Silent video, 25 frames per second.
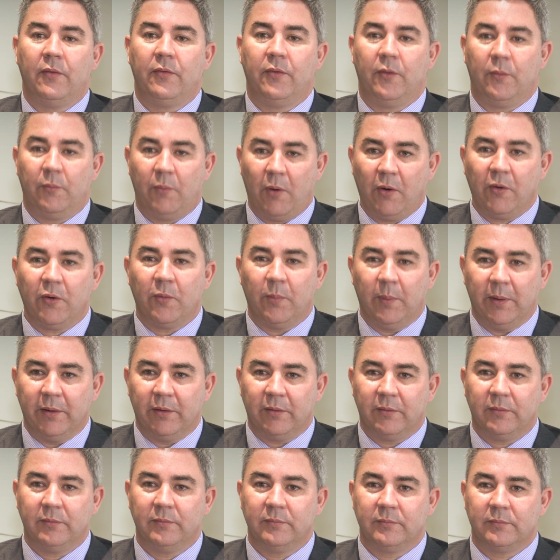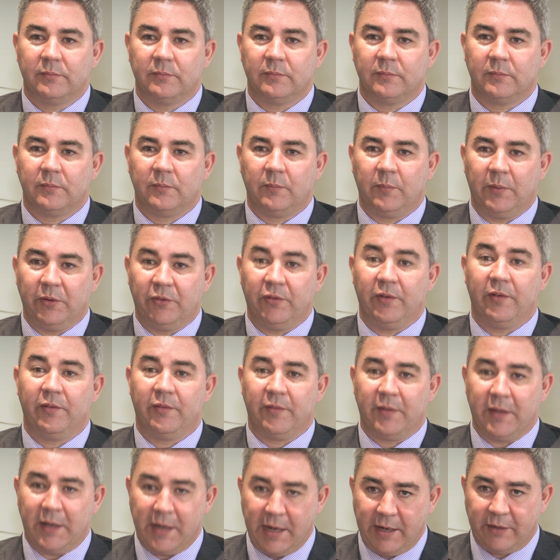The Roc well, which
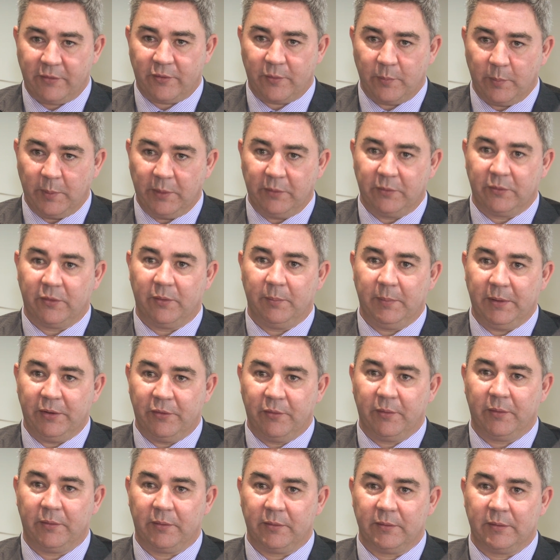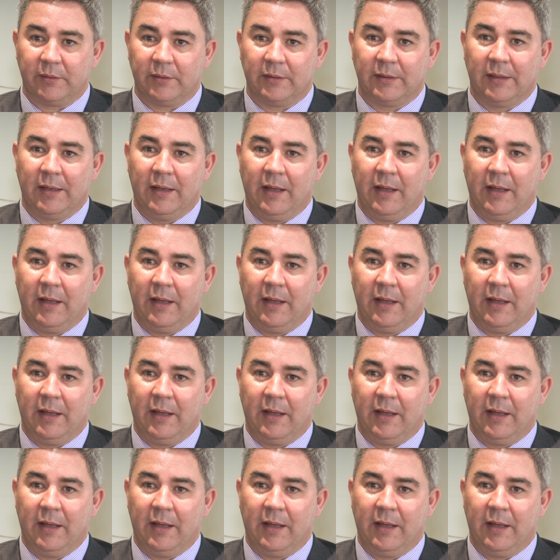is the next well to be drilled,